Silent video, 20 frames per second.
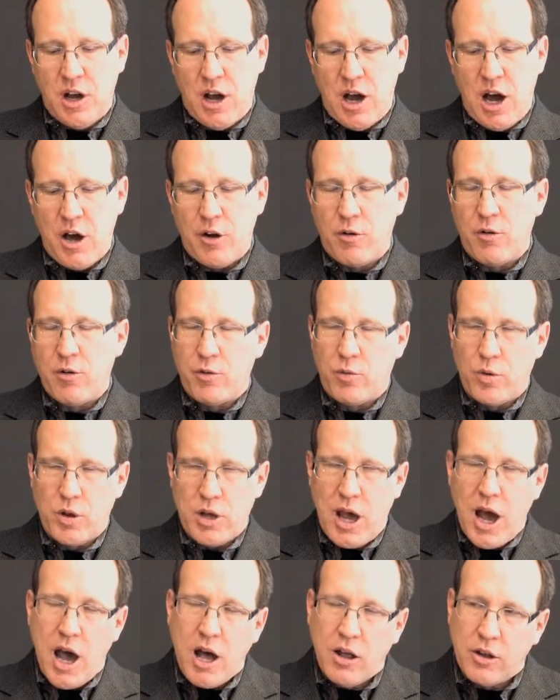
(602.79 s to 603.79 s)
honor the
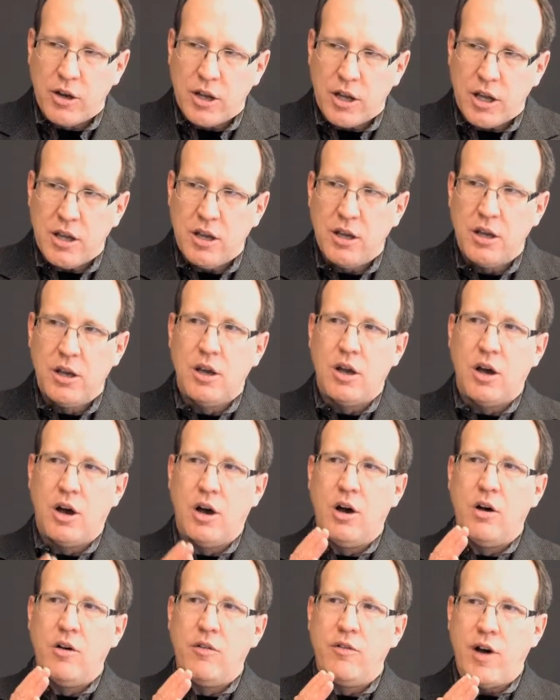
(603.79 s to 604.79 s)
reality
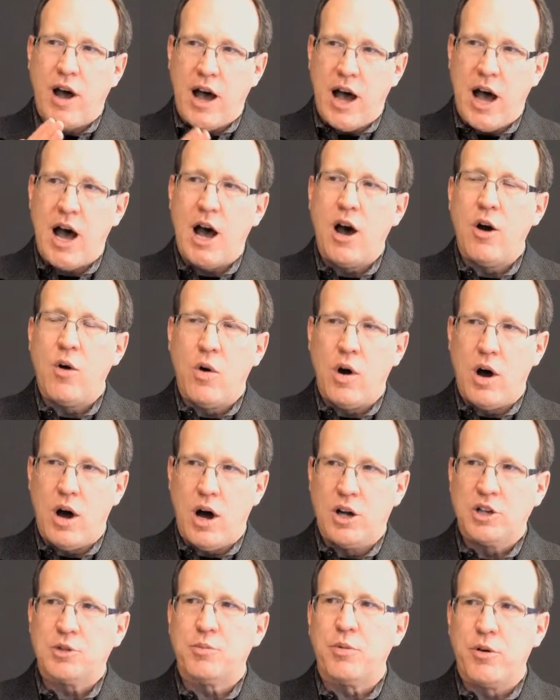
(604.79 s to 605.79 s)
of how
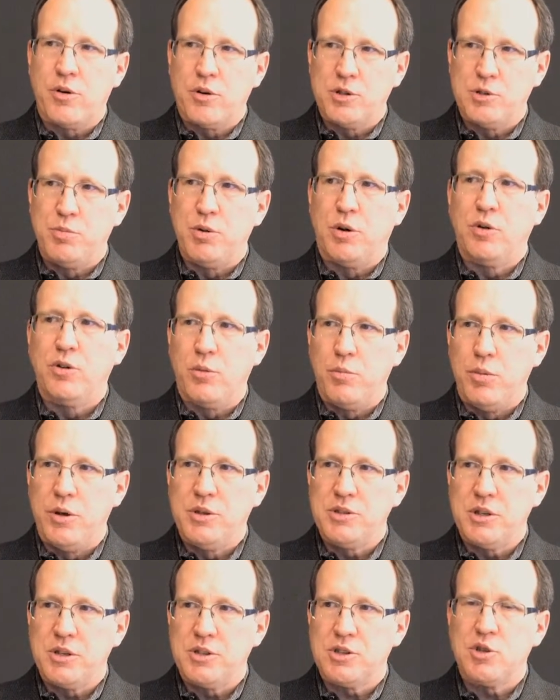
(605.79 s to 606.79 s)
entrepreneurs build their
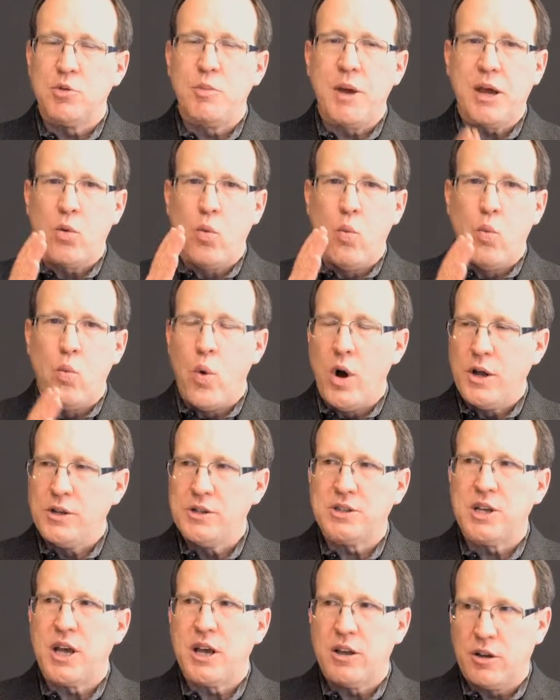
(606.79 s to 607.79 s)
business. You make one
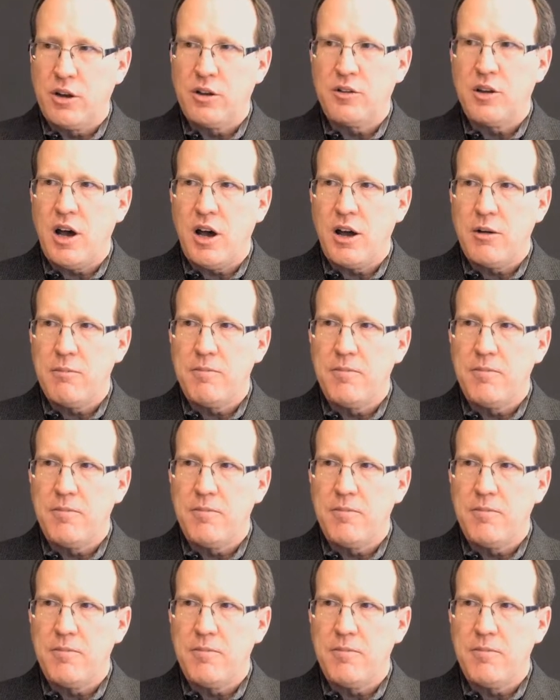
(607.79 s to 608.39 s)
sale at a time.